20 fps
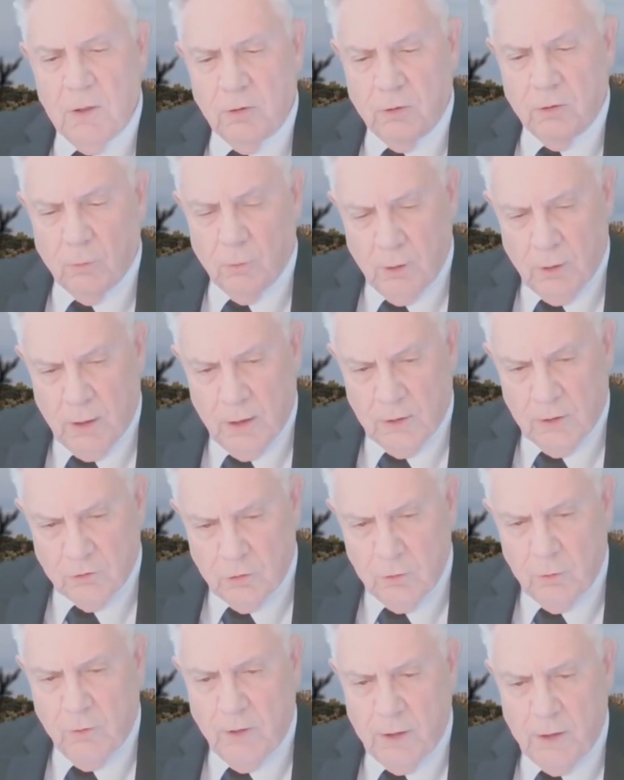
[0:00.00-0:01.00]
to realize
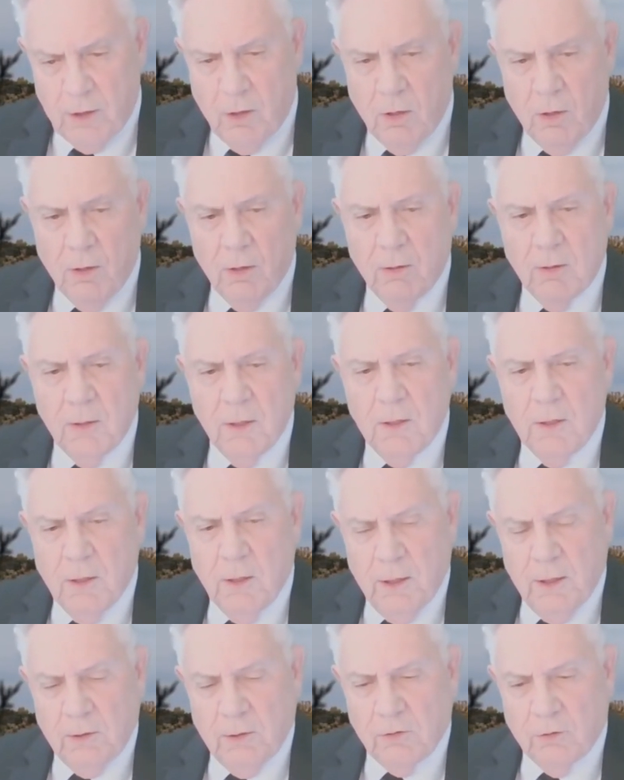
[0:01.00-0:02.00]
who they are
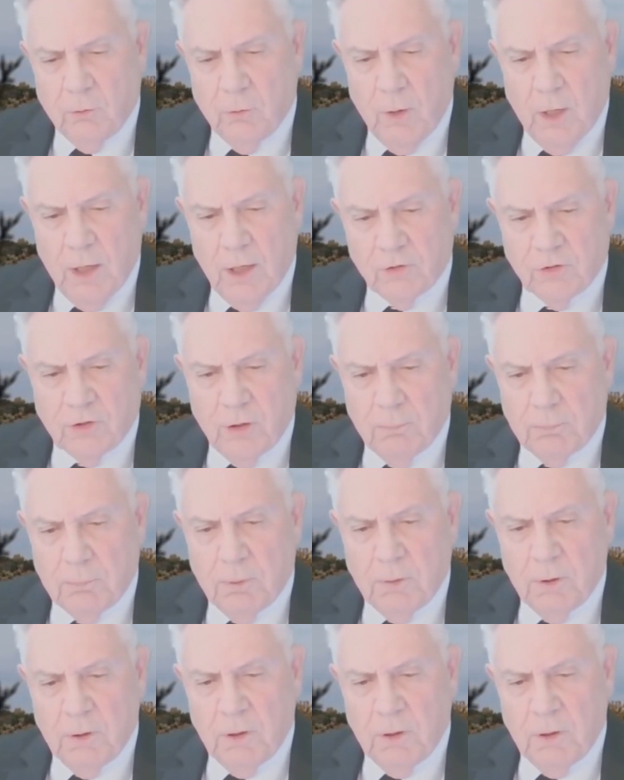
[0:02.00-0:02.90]
and to rise up